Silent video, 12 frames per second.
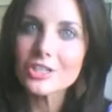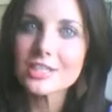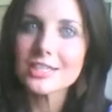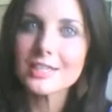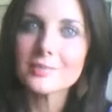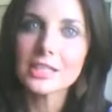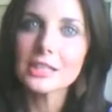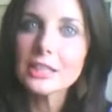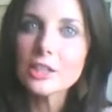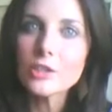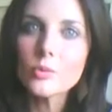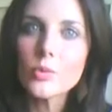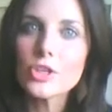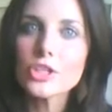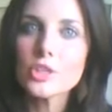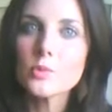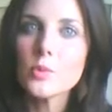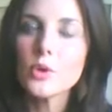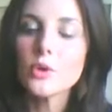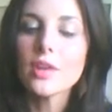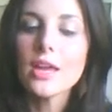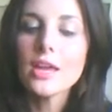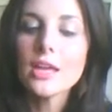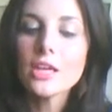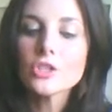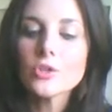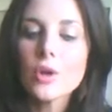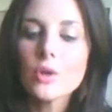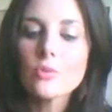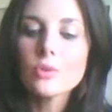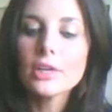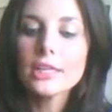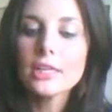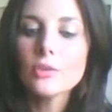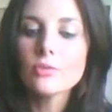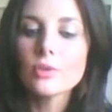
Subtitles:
just seems a little more smooth. So I really,